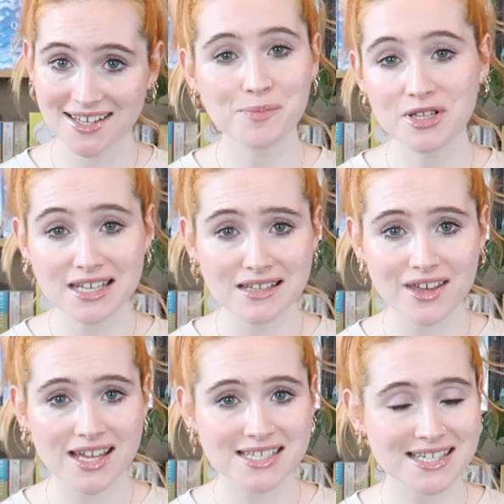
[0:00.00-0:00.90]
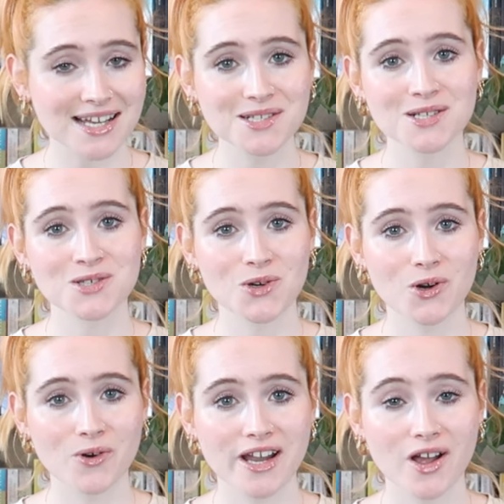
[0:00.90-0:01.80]
I believe it tells the
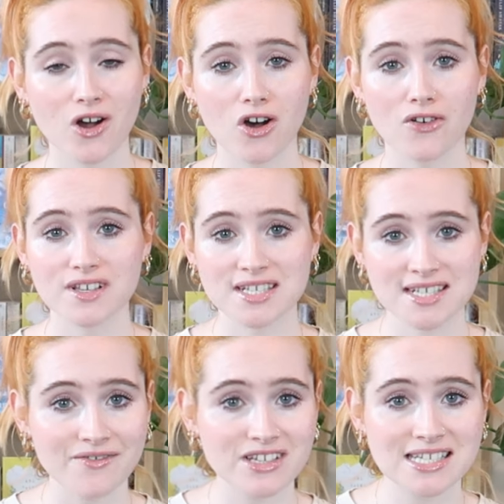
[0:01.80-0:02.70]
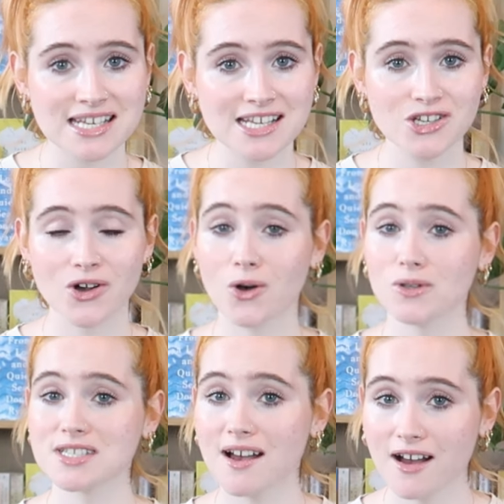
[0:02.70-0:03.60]
story of
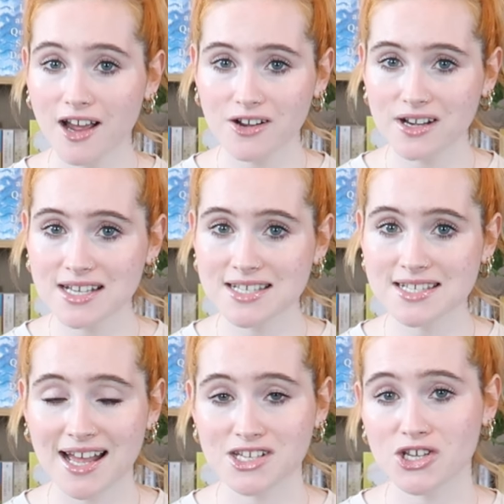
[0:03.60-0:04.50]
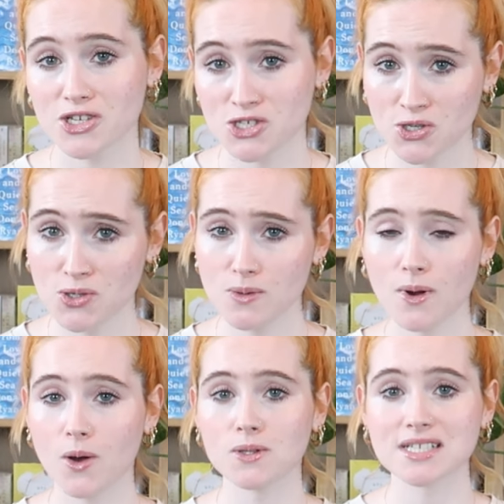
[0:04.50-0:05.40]
17-year-old Iris and her
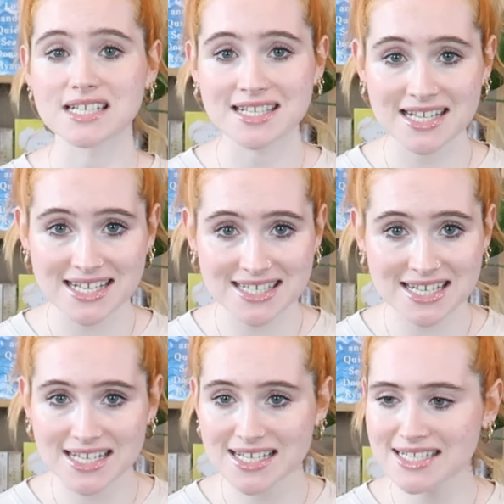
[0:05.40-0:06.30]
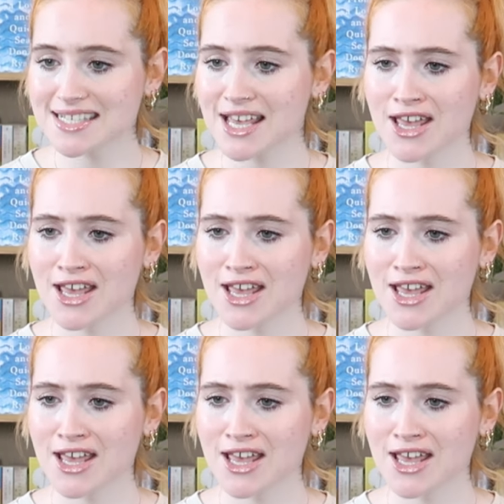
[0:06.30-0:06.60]
two older sisters.